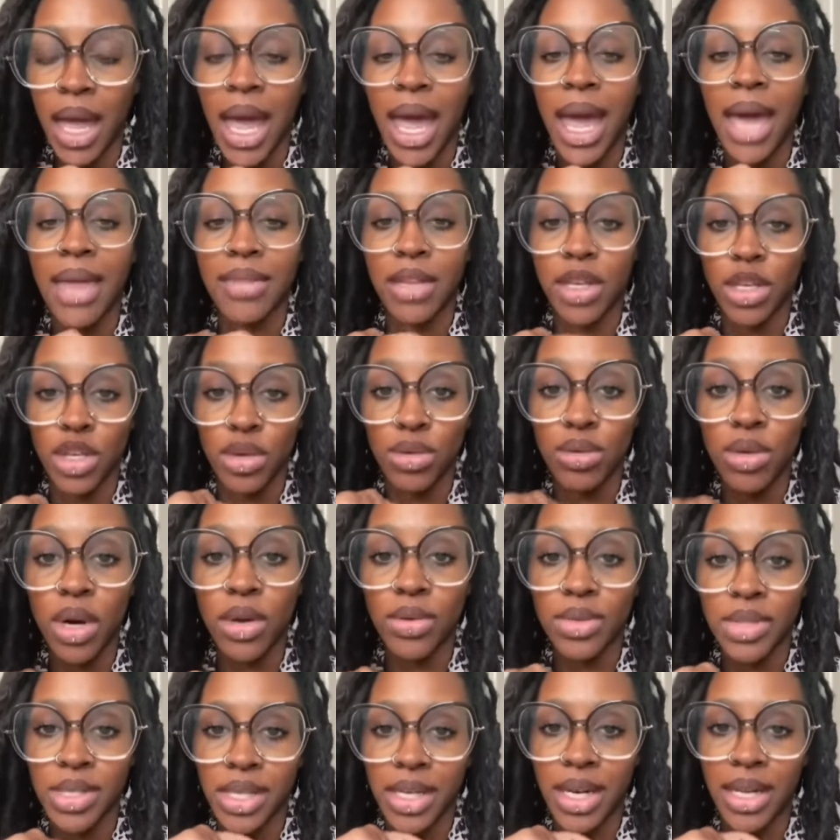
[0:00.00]
and then you go
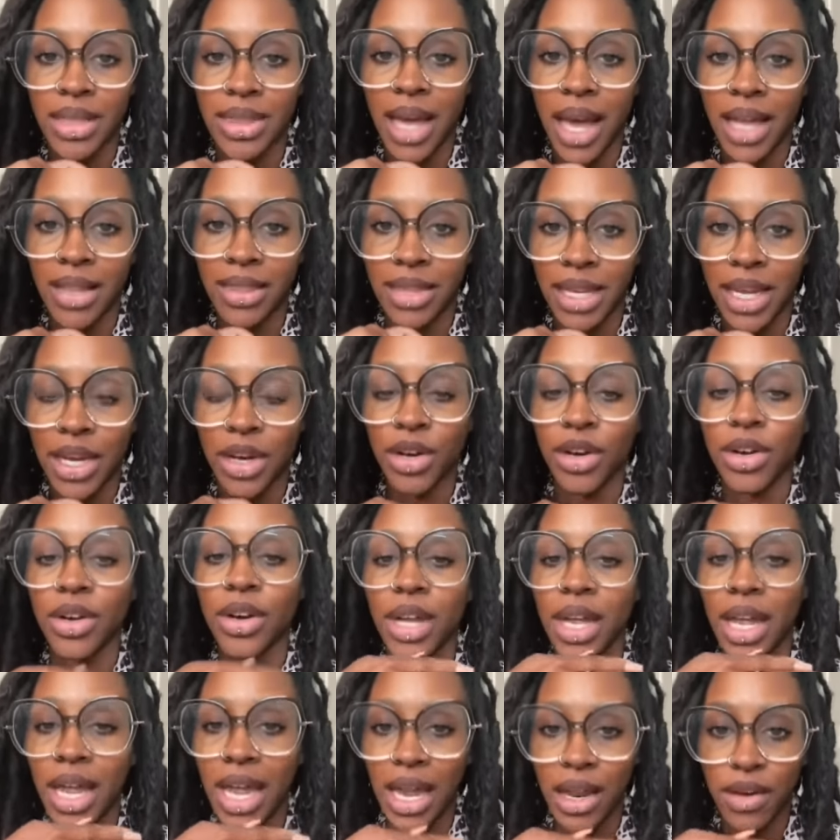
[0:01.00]
sit at that theater
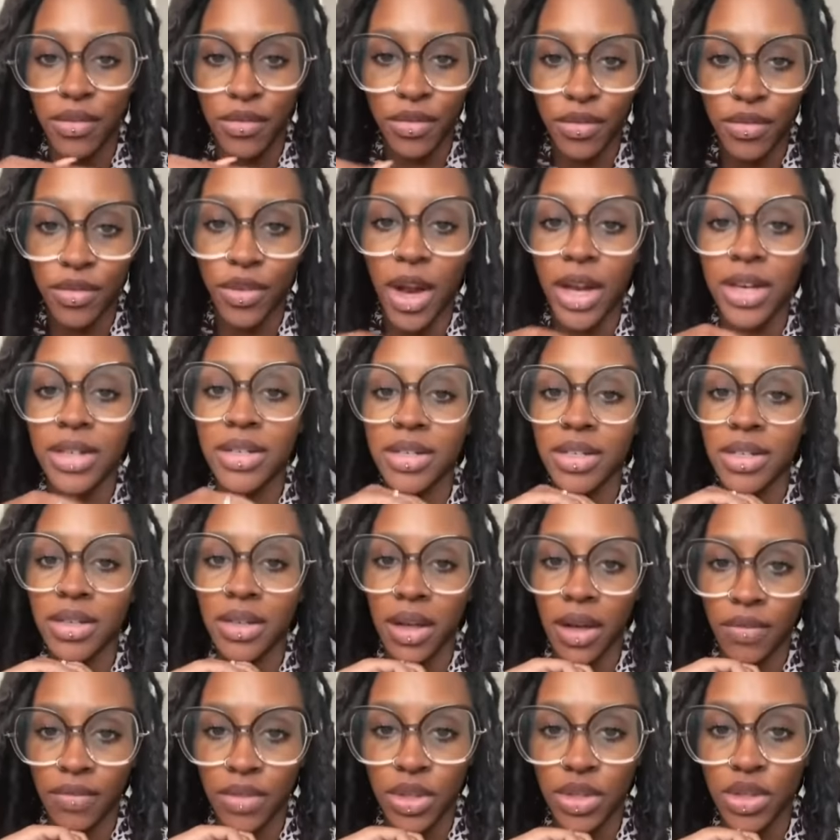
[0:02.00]
in front
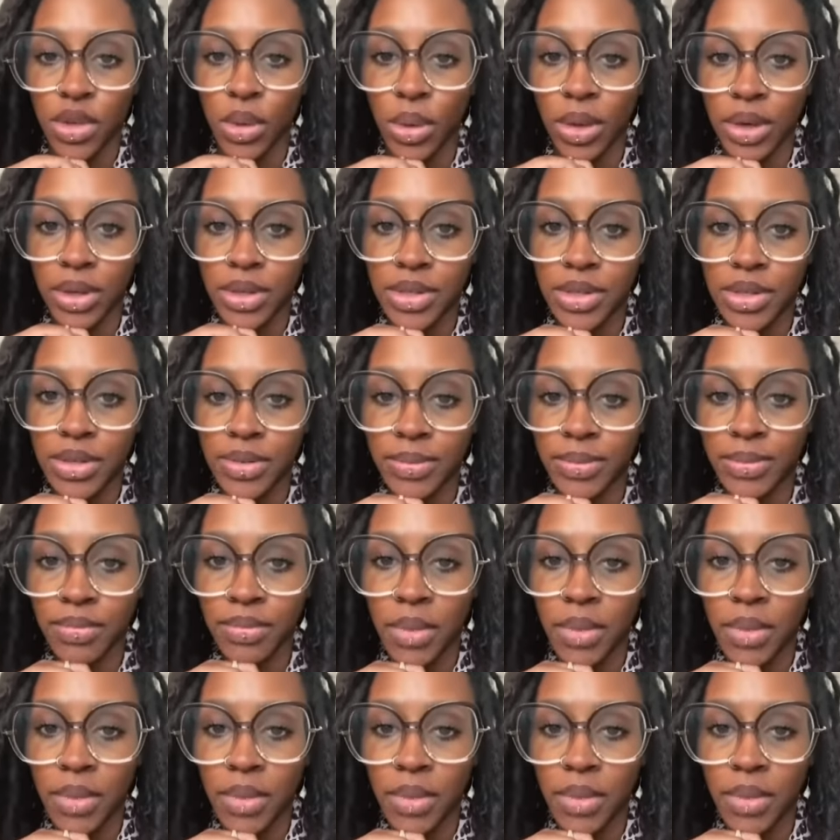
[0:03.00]
of the doors.